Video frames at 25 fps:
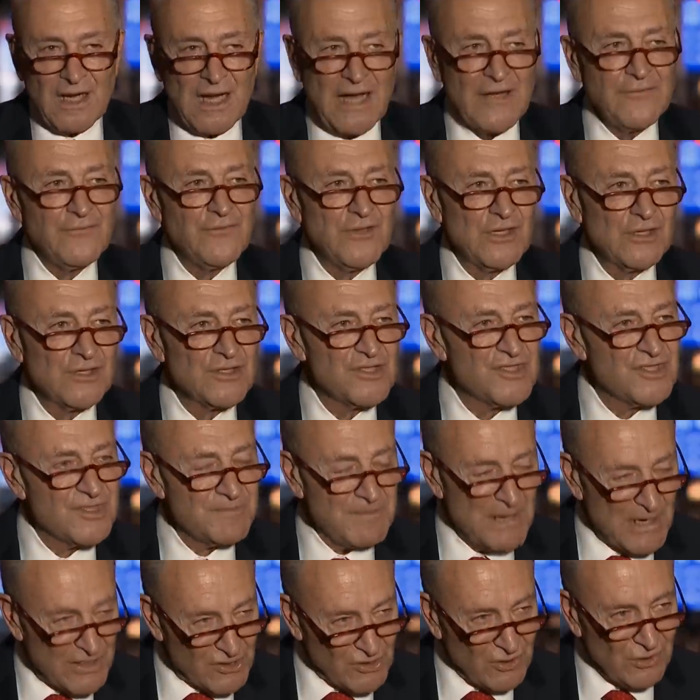I feel a
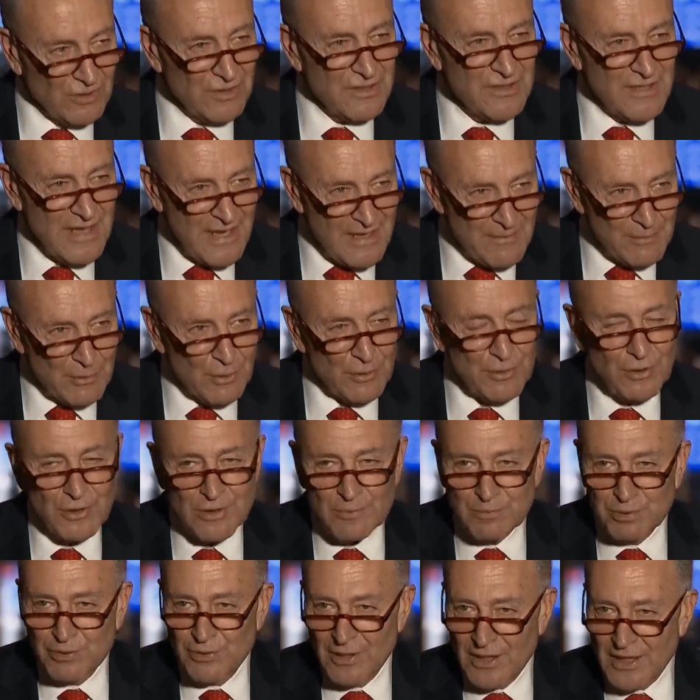special
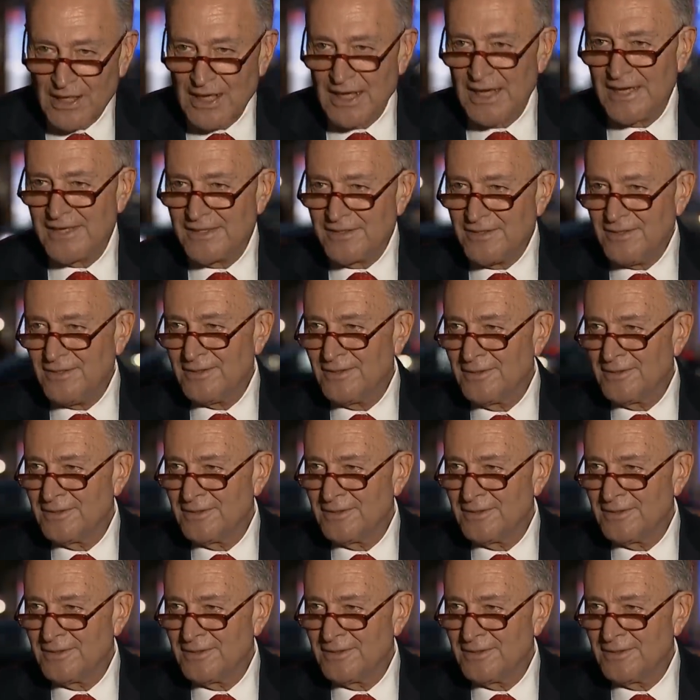neighborhood pride